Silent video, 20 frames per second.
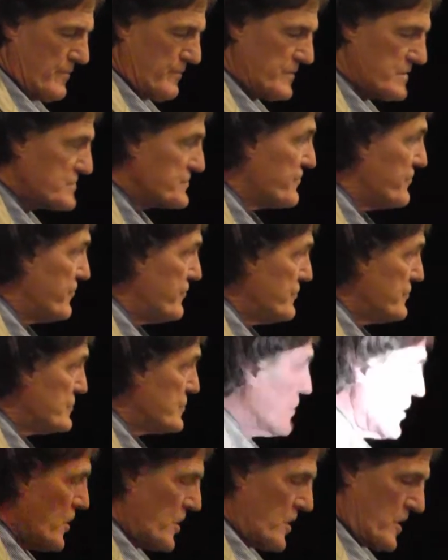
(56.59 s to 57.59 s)
This
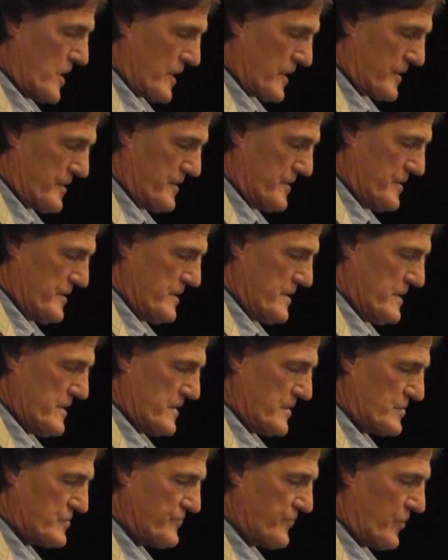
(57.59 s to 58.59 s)
talk
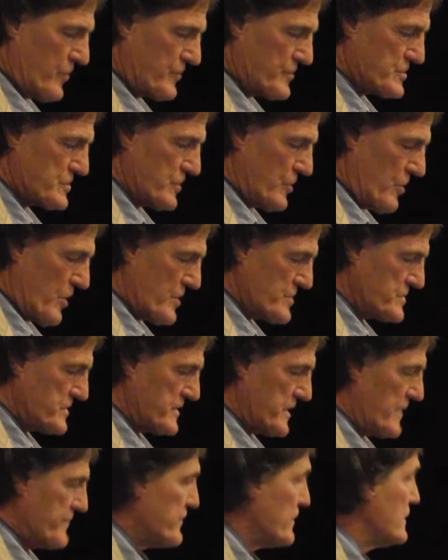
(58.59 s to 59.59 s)
is focused
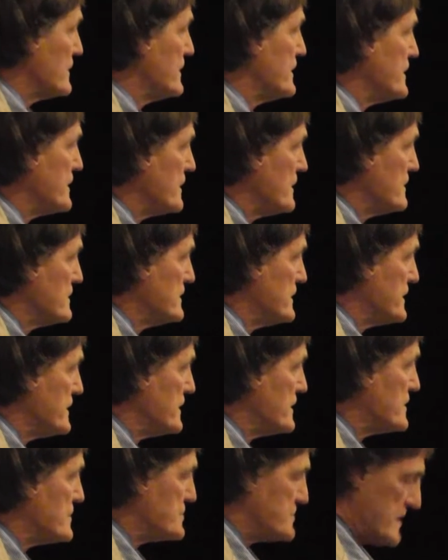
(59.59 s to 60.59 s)
largely on the
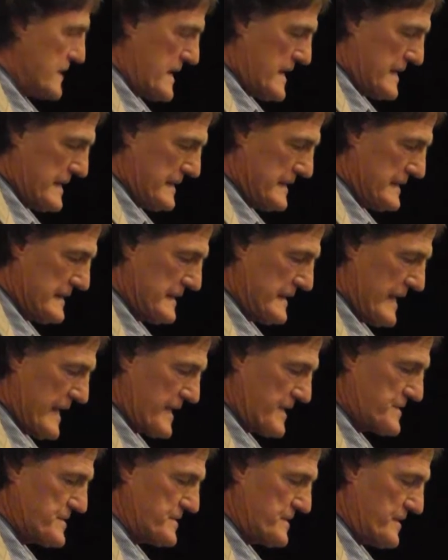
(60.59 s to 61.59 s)
lineage and
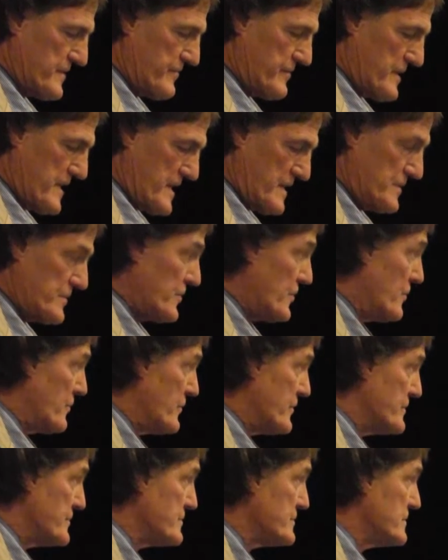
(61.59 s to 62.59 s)
legacy of Ned
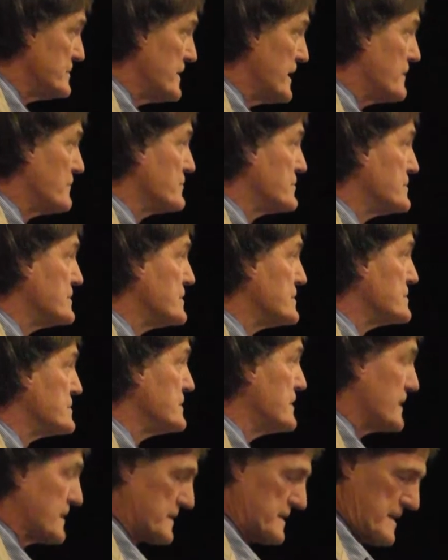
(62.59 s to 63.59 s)
Yeomans. Ned was
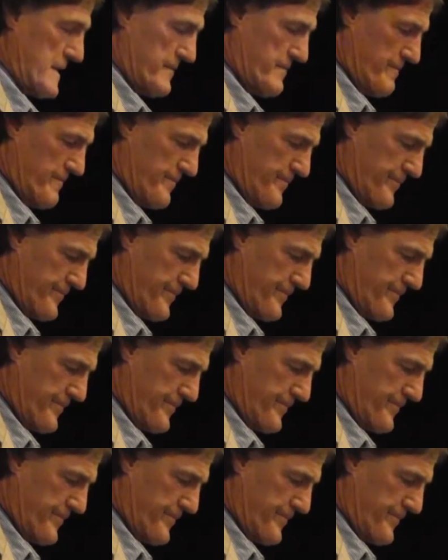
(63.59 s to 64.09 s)
his nickname.